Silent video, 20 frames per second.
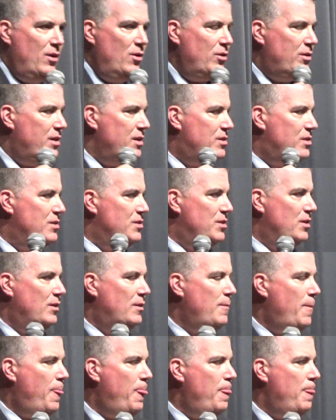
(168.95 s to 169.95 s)
look, this
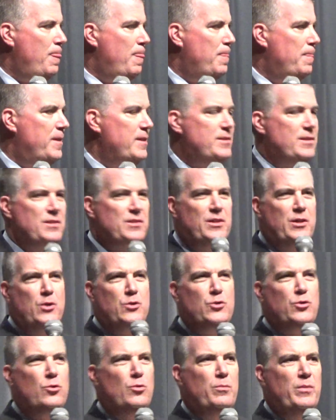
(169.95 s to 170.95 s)
is an
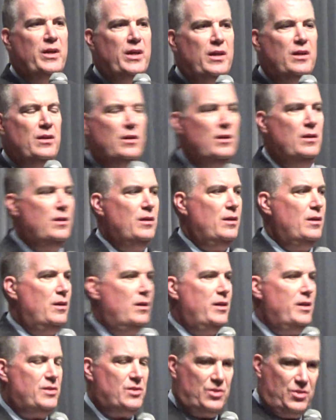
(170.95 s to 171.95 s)
issue to me.
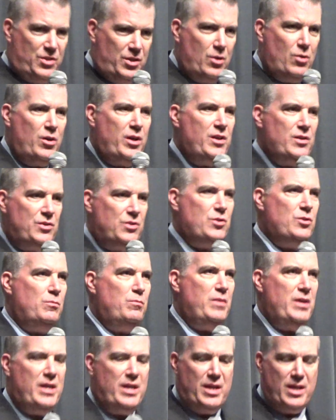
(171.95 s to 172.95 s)
It's serious to
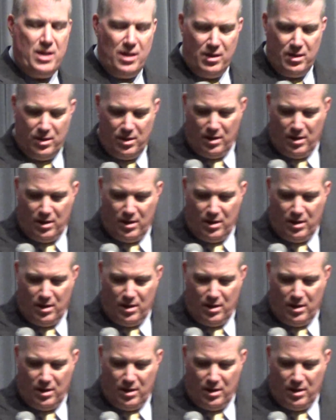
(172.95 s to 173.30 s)
me.